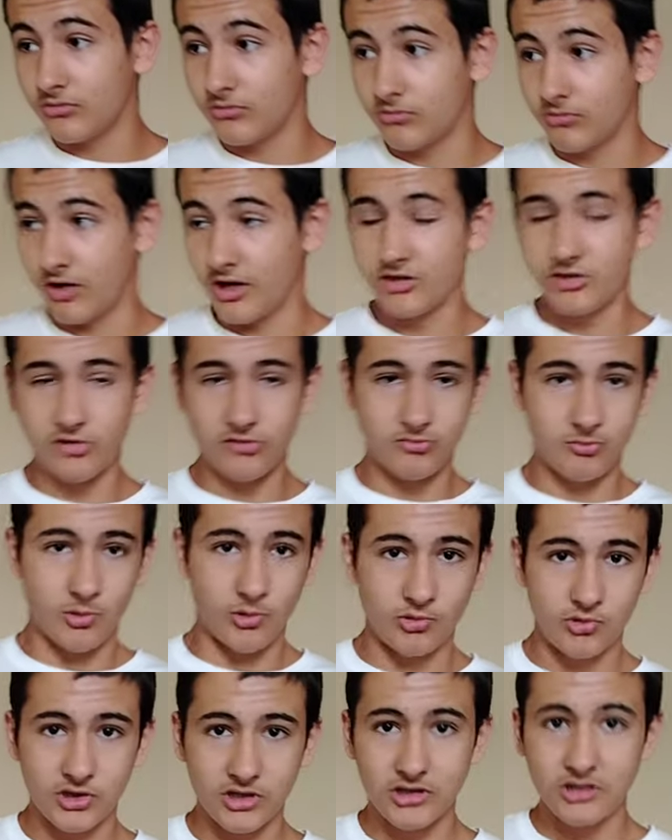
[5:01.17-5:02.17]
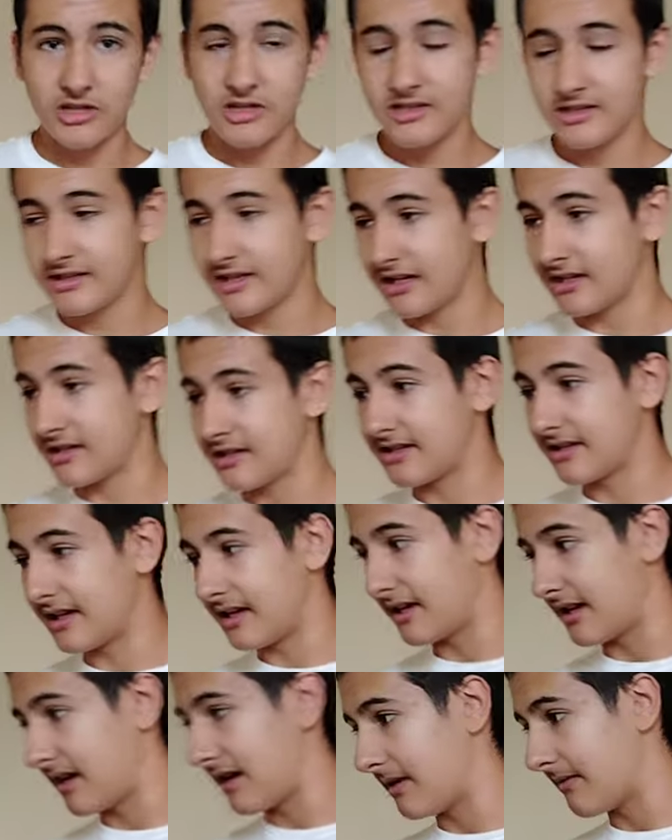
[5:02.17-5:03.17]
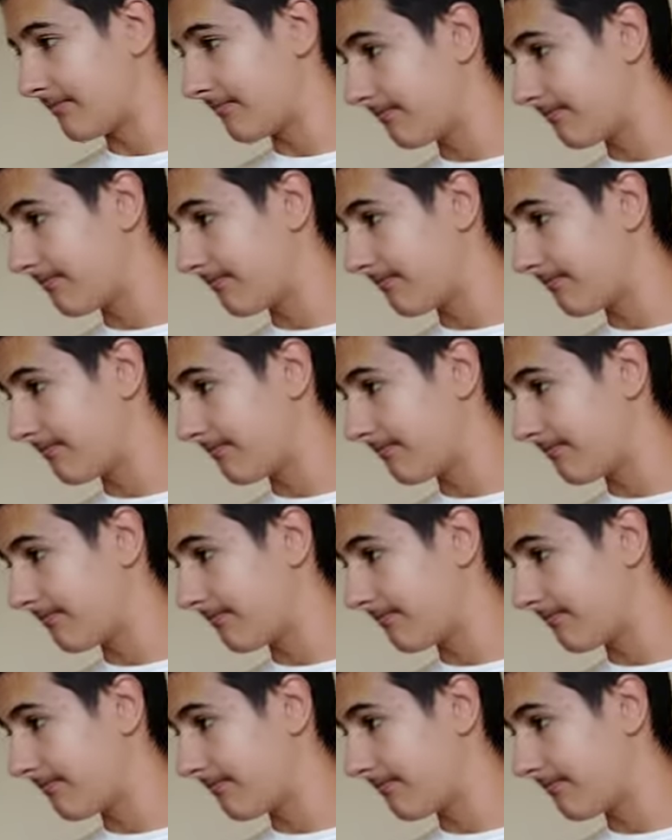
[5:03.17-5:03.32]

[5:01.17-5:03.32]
range of motion is necessary.